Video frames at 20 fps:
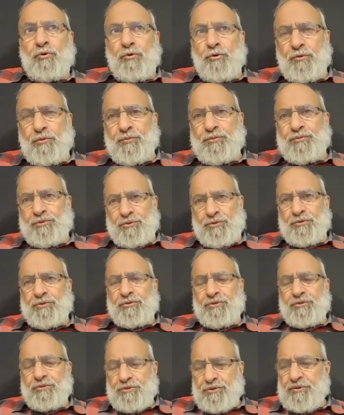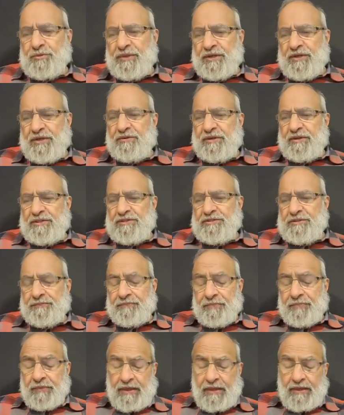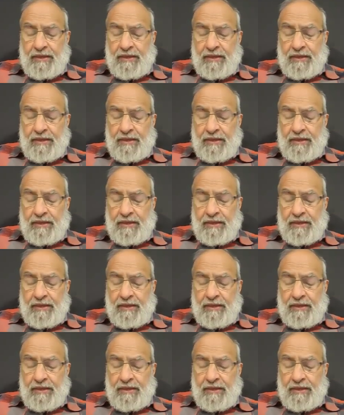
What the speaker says: groups should be addressed.